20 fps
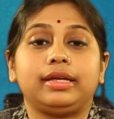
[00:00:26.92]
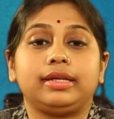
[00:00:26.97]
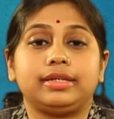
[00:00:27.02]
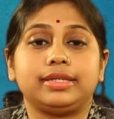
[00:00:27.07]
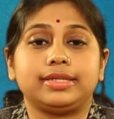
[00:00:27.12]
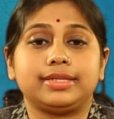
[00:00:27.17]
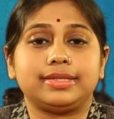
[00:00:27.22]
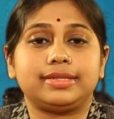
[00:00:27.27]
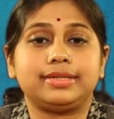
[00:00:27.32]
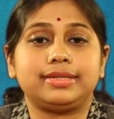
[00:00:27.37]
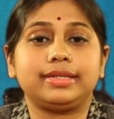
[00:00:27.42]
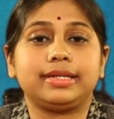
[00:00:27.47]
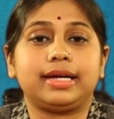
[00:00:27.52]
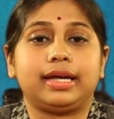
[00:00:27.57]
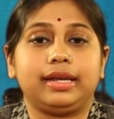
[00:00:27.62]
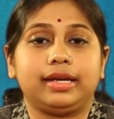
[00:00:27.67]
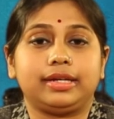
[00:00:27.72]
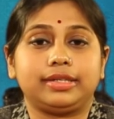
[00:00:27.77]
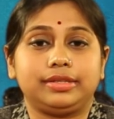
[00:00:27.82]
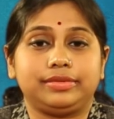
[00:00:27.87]
Digital
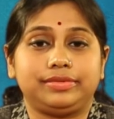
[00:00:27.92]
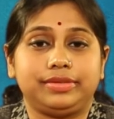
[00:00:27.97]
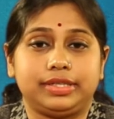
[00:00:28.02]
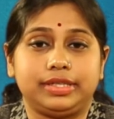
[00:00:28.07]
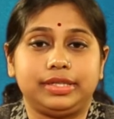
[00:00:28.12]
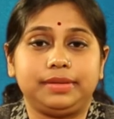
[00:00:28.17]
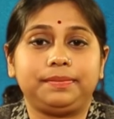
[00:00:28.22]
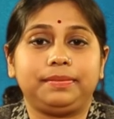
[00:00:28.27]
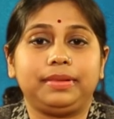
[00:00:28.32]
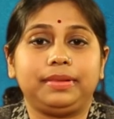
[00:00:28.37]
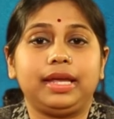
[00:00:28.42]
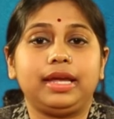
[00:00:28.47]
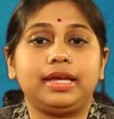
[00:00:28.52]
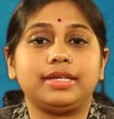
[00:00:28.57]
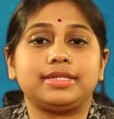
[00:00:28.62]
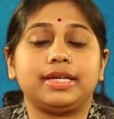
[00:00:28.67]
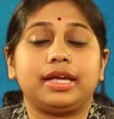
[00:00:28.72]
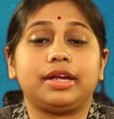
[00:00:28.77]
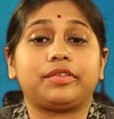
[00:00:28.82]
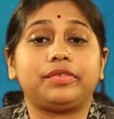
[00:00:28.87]
connectivity
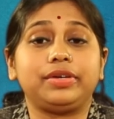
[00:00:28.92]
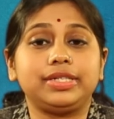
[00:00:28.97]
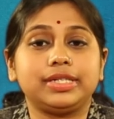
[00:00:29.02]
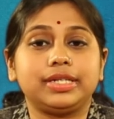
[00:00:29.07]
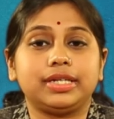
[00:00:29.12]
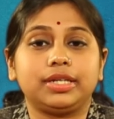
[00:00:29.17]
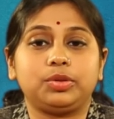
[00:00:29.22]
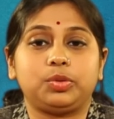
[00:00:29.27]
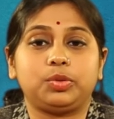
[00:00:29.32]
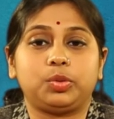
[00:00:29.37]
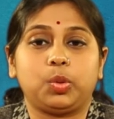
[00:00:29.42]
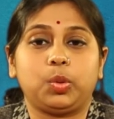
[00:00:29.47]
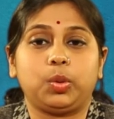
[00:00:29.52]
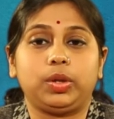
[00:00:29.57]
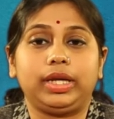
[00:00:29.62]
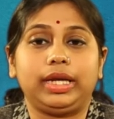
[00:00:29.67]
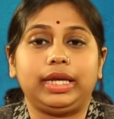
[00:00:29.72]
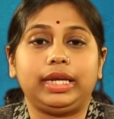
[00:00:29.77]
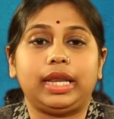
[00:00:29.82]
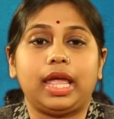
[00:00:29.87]
plays a critical role
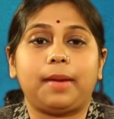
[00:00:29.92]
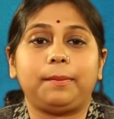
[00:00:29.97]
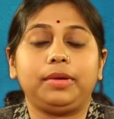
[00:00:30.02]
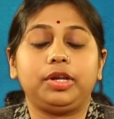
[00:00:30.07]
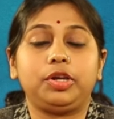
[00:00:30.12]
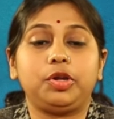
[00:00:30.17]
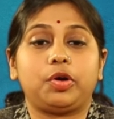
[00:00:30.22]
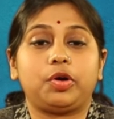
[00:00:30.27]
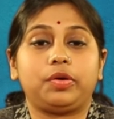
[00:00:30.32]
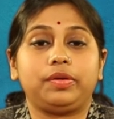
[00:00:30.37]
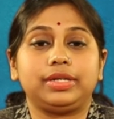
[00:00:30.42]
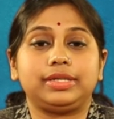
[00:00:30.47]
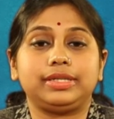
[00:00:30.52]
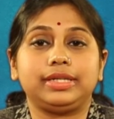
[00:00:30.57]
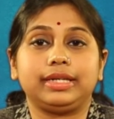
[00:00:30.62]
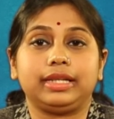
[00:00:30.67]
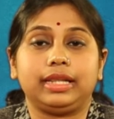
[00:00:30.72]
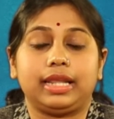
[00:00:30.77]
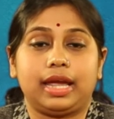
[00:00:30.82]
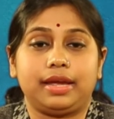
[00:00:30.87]
in
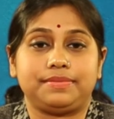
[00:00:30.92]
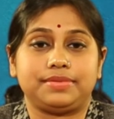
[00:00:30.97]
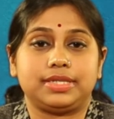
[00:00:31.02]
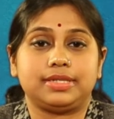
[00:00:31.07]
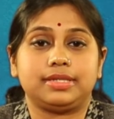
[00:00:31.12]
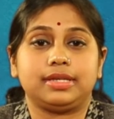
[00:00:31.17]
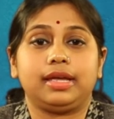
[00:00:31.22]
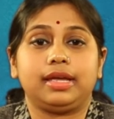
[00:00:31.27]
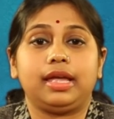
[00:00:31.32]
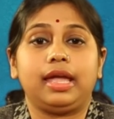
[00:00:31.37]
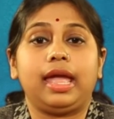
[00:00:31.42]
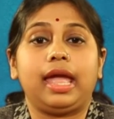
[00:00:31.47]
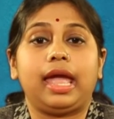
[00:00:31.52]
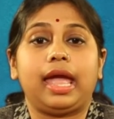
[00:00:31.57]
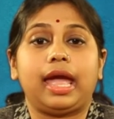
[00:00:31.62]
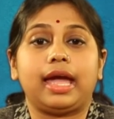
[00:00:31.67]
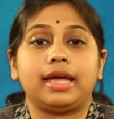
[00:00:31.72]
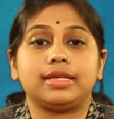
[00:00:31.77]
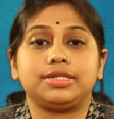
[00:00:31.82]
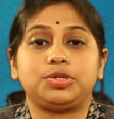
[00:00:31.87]
ameliorating lives
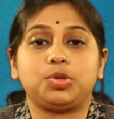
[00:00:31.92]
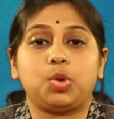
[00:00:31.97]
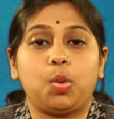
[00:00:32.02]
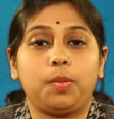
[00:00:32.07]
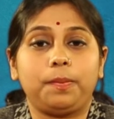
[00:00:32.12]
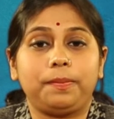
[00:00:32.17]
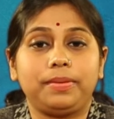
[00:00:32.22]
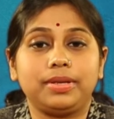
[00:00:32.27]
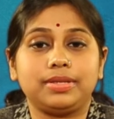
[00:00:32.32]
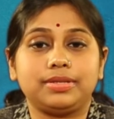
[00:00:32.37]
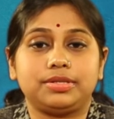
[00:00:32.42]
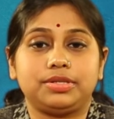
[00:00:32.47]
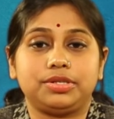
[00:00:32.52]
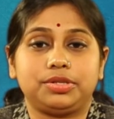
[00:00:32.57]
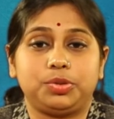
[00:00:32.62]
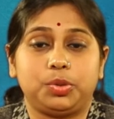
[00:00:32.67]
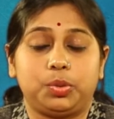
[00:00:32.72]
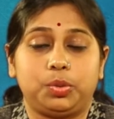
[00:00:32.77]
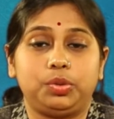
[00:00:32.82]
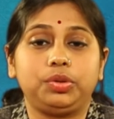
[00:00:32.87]
as it opens the
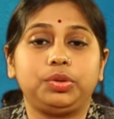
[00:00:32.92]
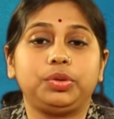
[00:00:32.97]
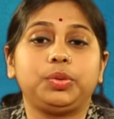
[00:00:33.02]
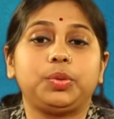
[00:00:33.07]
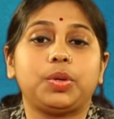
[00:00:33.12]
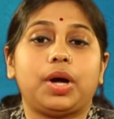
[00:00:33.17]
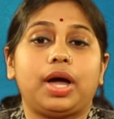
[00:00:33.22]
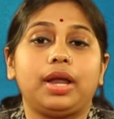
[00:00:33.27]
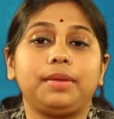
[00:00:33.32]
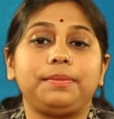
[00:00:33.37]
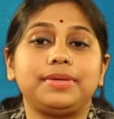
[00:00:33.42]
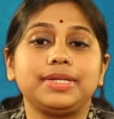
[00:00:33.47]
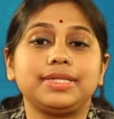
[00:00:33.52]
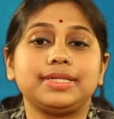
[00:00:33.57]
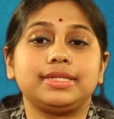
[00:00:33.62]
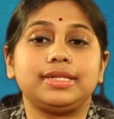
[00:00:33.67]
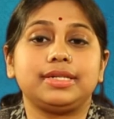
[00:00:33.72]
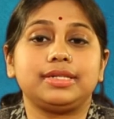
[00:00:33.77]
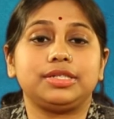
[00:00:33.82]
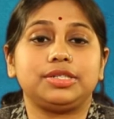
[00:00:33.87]
door to
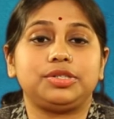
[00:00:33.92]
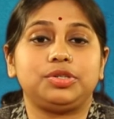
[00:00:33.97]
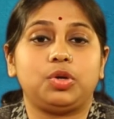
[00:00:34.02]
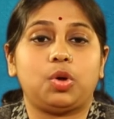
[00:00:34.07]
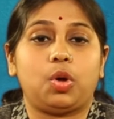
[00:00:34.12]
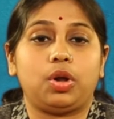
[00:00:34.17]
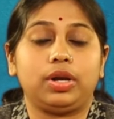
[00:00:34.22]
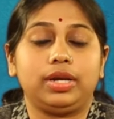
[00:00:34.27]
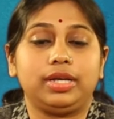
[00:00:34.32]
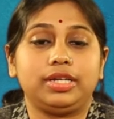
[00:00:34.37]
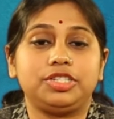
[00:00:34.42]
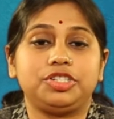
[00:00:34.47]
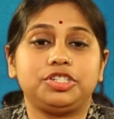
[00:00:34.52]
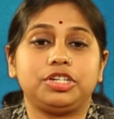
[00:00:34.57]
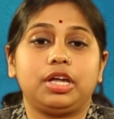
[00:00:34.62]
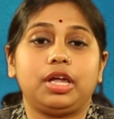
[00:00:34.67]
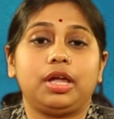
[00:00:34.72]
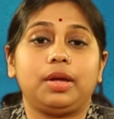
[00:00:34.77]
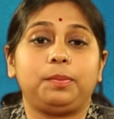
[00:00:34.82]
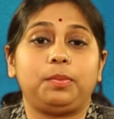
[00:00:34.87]
unprecedented knowledge,
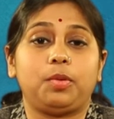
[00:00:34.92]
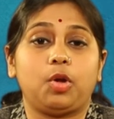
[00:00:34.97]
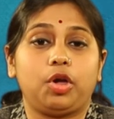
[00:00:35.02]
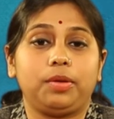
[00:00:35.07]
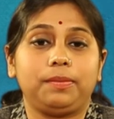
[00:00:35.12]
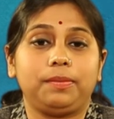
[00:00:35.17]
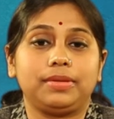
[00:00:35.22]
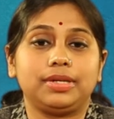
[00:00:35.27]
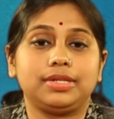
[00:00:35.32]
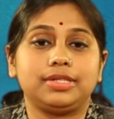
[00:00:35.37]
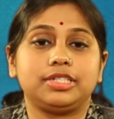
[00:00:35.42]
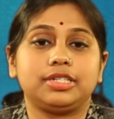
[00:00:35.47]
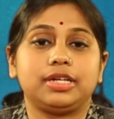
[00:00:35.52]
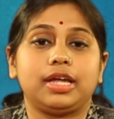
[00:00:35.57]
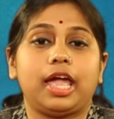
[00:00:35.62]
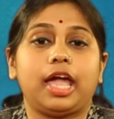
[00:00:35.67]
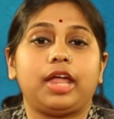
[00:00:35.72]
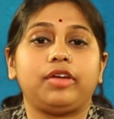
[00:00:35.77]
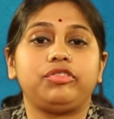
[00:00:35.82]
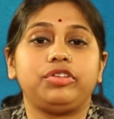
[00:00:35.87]
employment
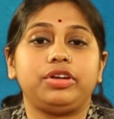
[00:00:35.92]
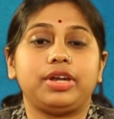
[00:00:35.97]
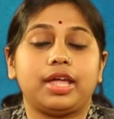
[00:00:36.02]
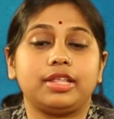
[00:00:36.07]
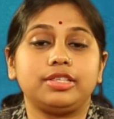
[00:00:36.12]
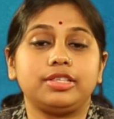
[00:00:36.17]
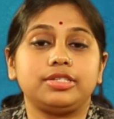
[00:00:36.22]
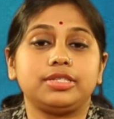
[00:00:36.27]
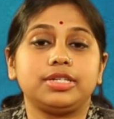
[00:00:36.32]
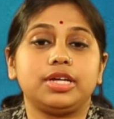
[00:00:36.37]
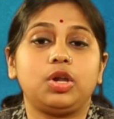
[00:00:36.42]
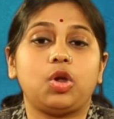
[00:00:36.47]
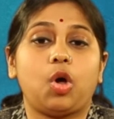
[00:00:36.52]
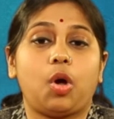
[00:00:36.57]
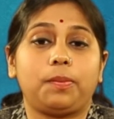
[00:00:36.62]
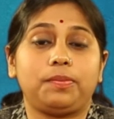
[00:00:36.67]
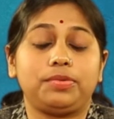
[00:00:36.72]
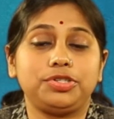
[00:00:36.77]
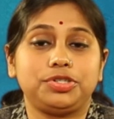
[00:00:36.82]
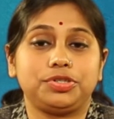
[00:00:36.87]
and financial
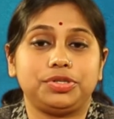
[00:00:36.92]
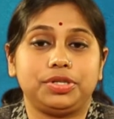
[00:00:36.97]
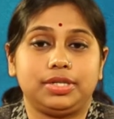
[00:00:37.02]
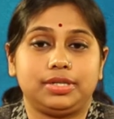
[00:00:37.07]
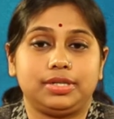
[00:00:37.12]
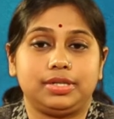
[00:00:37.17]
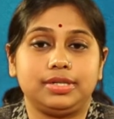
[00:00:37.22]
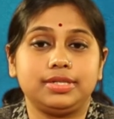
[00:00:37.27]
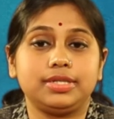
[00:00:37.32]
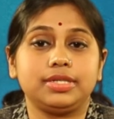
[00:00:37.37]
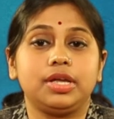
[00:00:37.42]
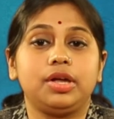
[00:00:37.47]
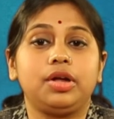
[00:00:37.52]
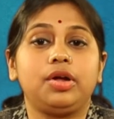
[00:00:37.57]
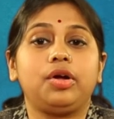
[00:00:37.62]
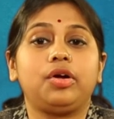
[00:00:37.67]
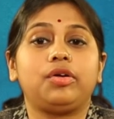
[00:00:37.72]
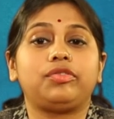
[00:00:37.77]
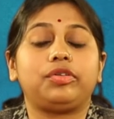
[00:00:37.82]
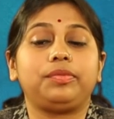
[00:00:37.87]
opportunities
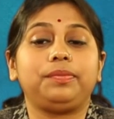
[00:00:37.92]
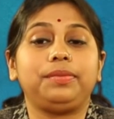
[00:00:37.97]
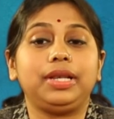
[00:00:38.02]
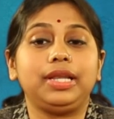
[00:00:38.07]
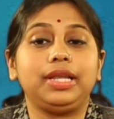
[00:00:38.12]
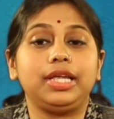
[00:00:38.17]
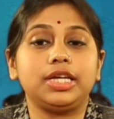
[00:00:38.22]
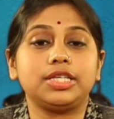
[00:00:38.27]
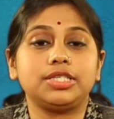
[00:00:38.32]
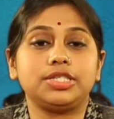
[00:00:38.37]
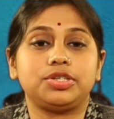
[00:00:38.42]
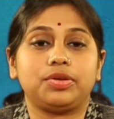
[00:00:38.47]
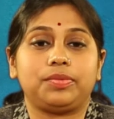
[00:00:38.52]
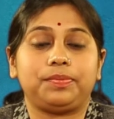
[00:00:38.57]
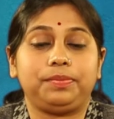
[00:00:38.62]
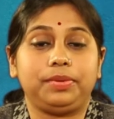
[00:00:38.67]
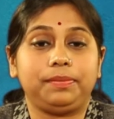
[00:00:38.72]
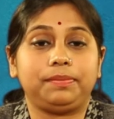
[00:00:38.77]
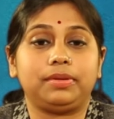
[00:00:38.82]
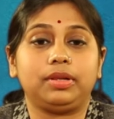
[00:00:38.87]
for billions
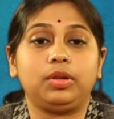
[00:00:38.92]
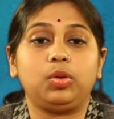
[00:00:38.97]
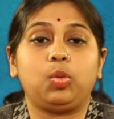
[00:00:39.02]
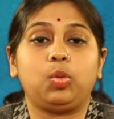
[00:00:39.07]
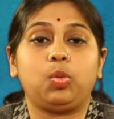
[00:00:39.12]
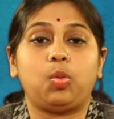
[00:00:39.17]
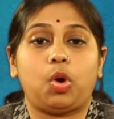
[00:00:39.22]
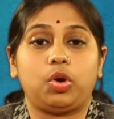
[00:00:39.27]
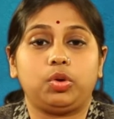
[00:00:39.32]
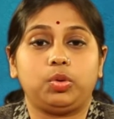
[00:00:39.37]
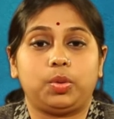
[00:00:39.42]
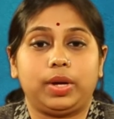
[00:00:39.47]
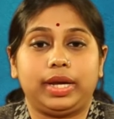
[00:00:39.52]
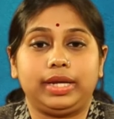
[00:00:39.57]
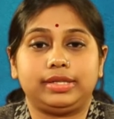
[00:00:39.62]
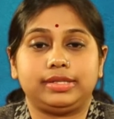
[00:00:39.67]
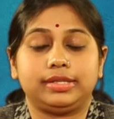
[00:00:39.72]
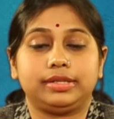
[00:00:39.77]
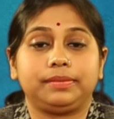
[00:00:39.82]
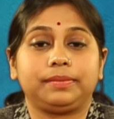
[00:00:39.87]
of people
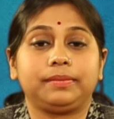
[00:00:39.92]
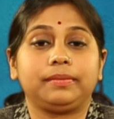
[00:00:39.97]
worldwide.